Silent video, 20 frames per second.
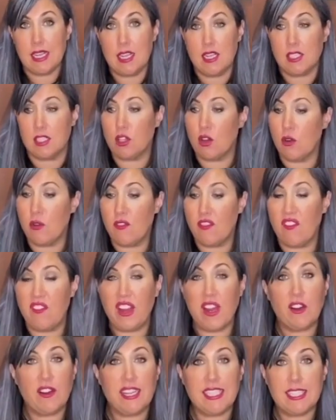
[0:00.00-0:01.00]
So
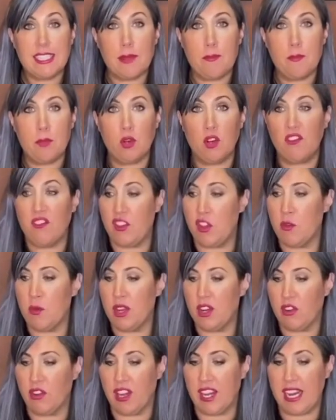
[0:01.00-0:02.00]
very simple, few
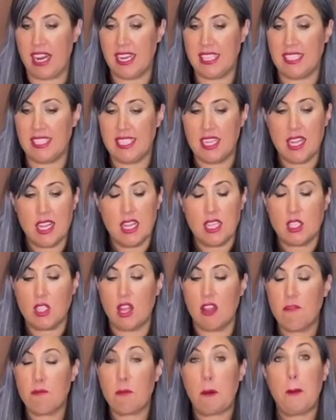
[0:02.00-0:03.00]
ingredients. So
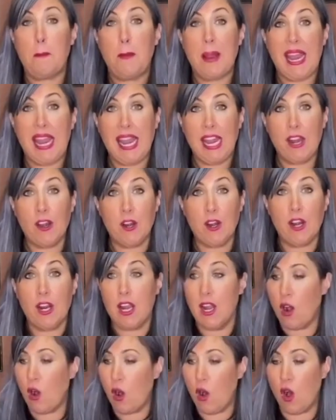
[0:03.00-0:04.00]
I've
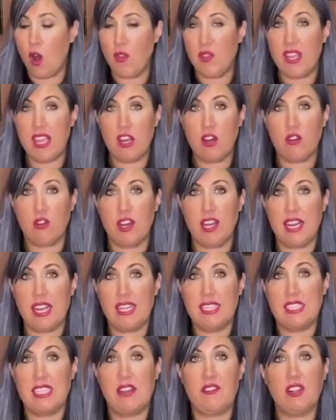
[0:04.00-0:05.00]
prepared all the
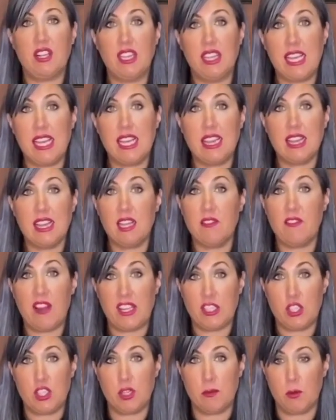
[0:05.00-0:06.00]
ingredients, I've cleaned the
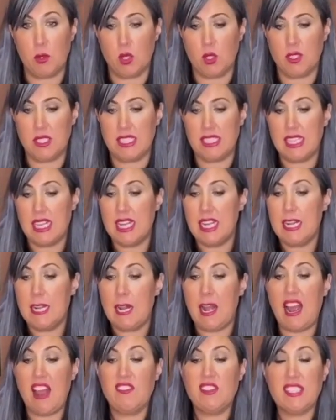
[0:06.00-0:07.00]
vegetables,
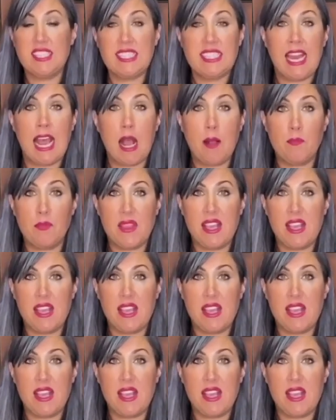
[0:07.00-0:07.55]
I've snapped